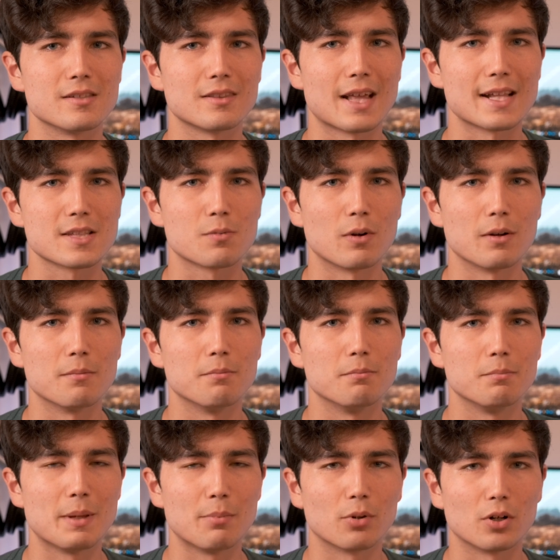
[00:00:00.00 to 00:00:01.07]
that's what
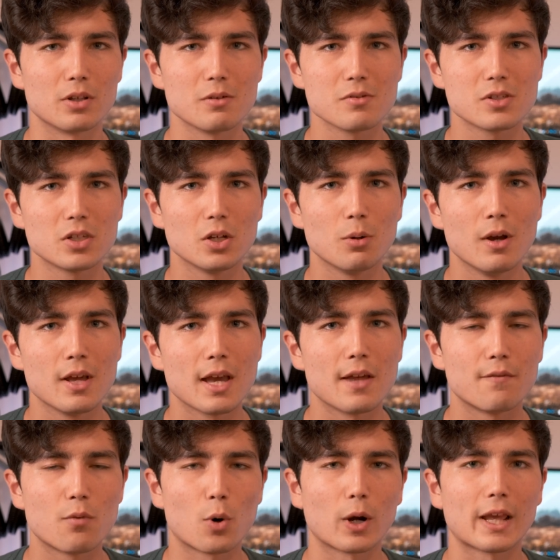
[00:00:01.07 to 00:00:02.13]
people are used to,
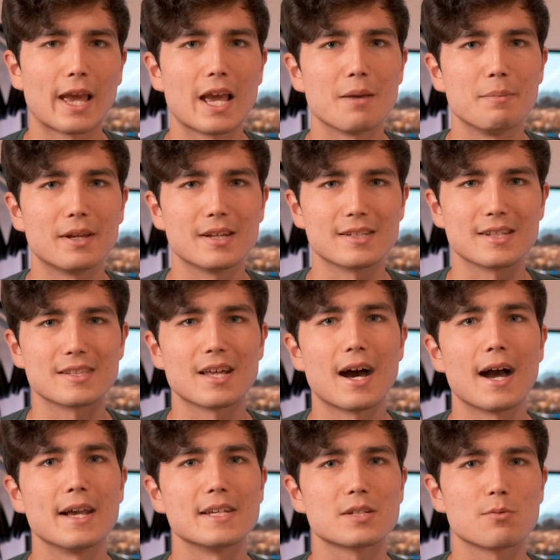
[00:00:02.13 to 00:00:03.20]
and 4K because that's the
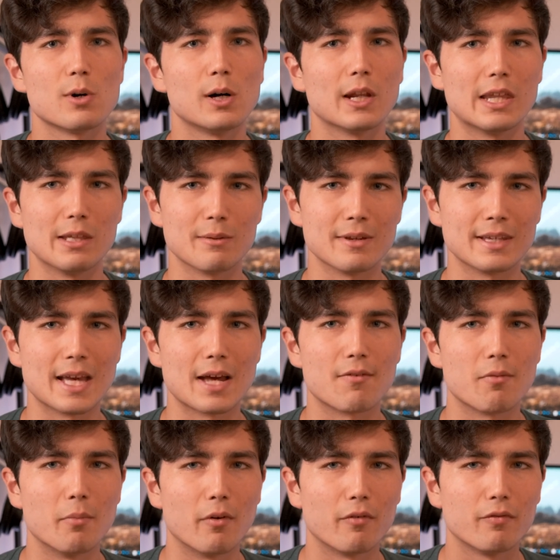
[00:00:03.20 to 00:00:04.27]
highest quality you can
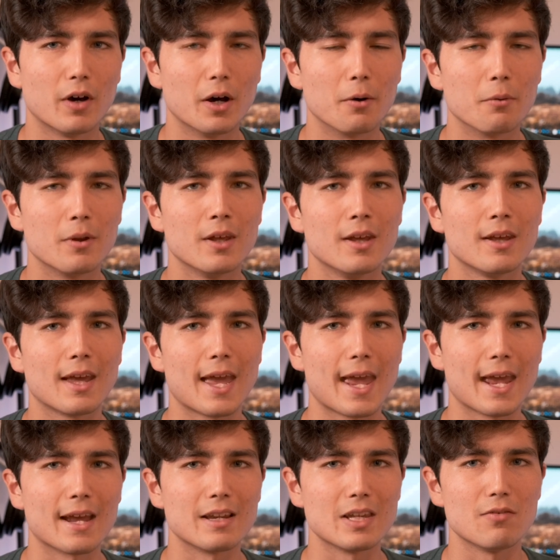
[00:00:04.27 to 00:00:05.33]
get from a phone.
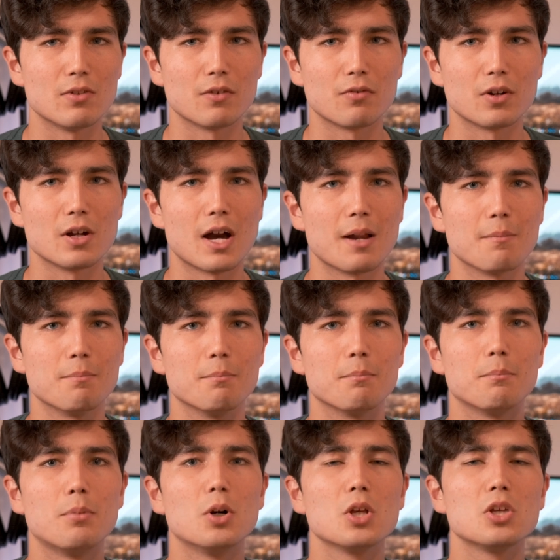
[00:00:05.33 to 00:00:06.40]
And even if you're not
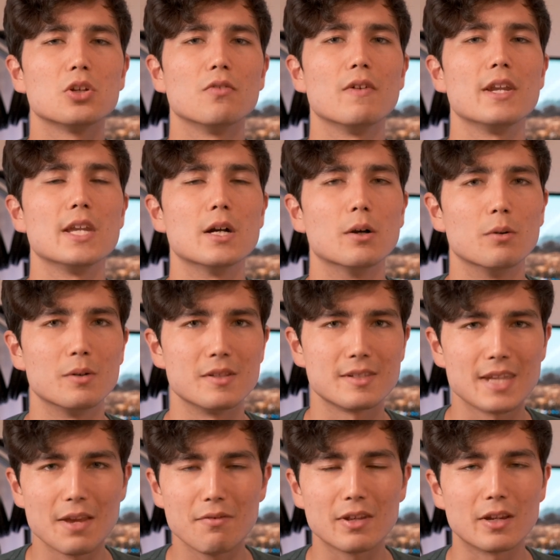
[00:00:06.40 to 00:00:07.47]
putting your video and
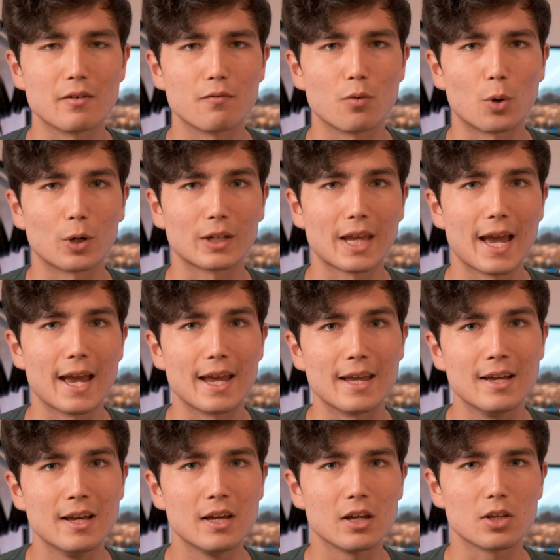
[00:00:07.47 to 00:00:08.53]
saving it in
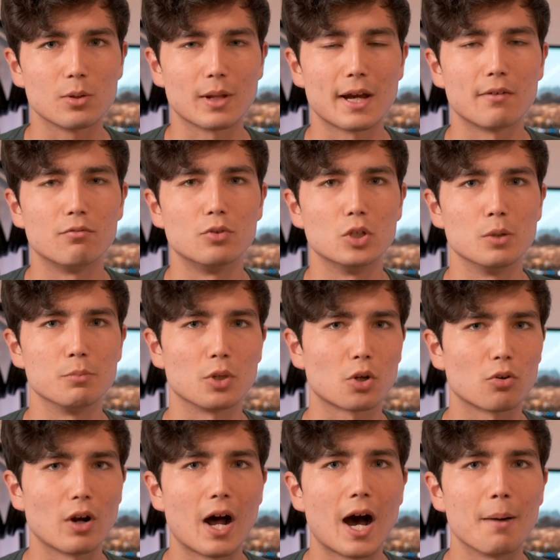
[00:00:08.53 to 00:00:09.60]
4K, you'll have room to
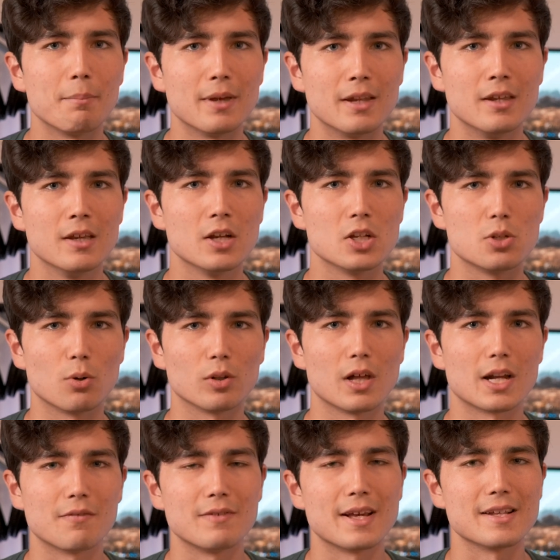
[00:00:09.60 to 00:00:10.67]
crop and do a
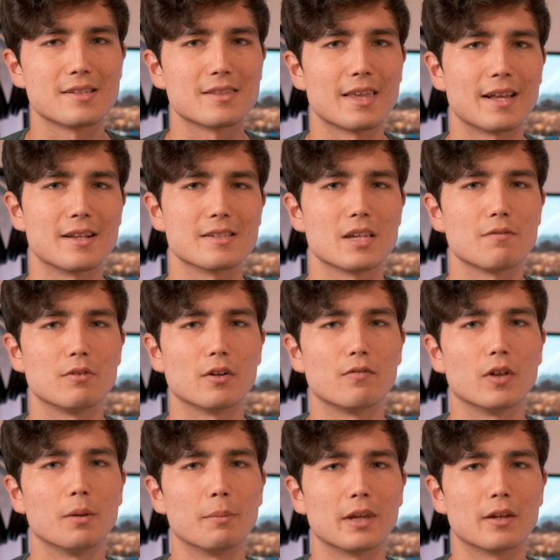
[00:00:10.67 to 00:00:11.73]
lot of nice things if you're
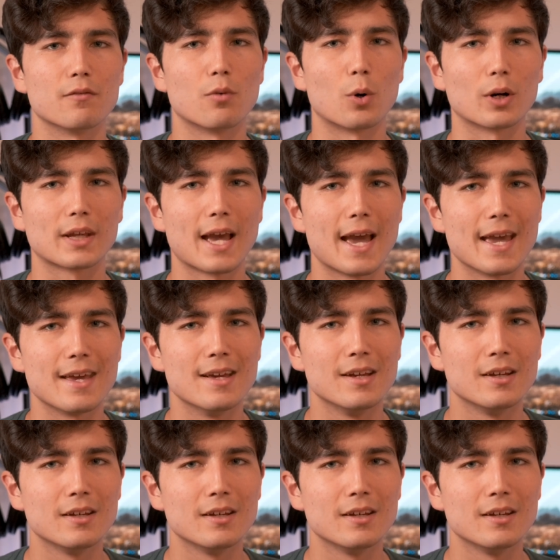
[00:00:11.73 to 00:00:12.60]
filming in 4K.